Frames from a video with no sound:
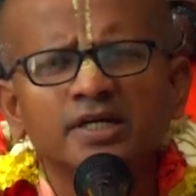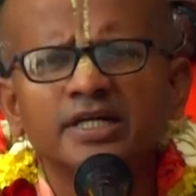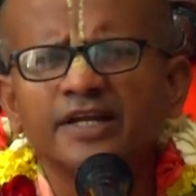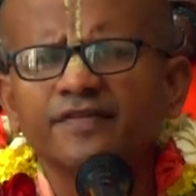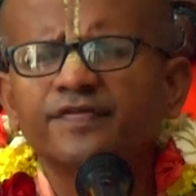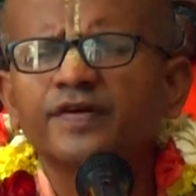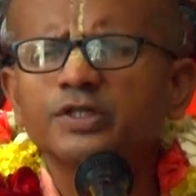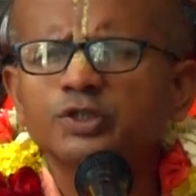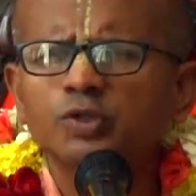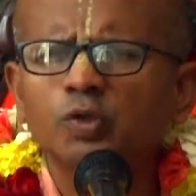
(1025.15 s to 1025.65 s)

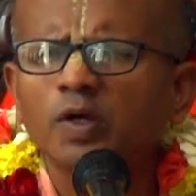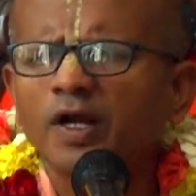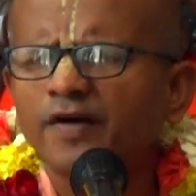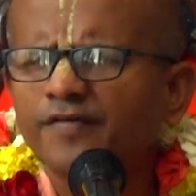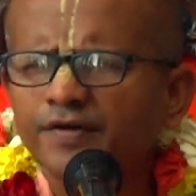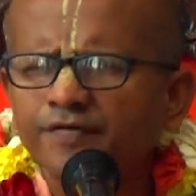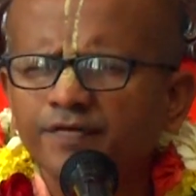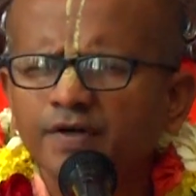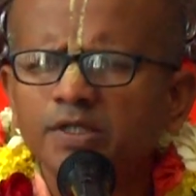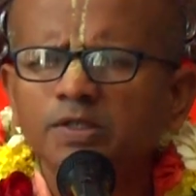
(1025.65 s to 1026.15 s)
Different schools
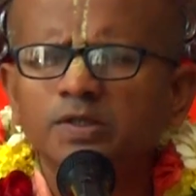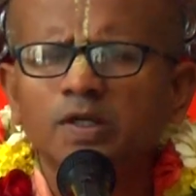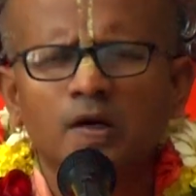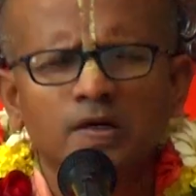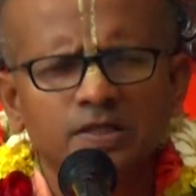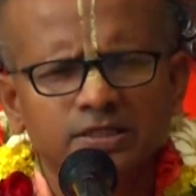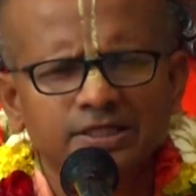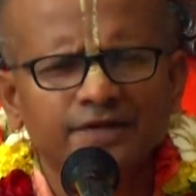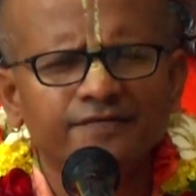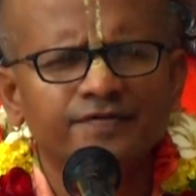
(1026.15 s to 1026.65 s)
have different
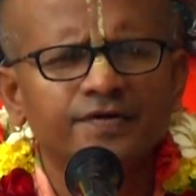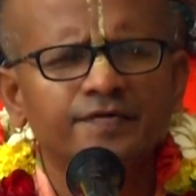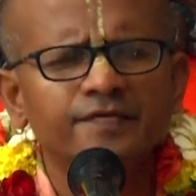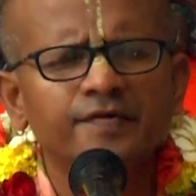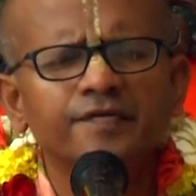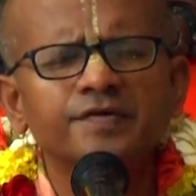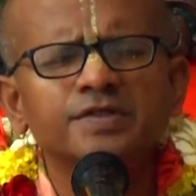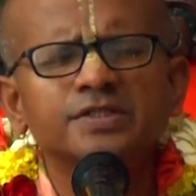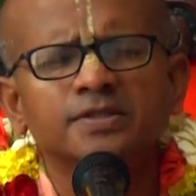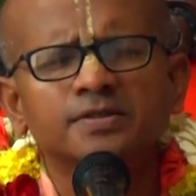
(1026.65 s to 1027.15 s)
thought, different
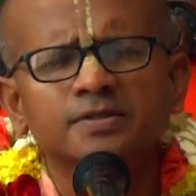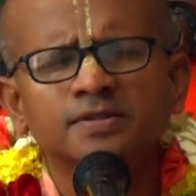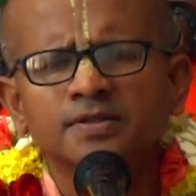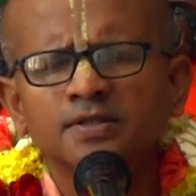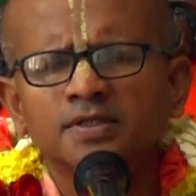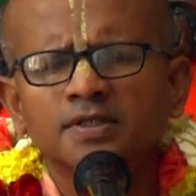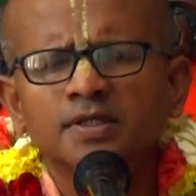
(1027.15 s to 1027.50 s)
division.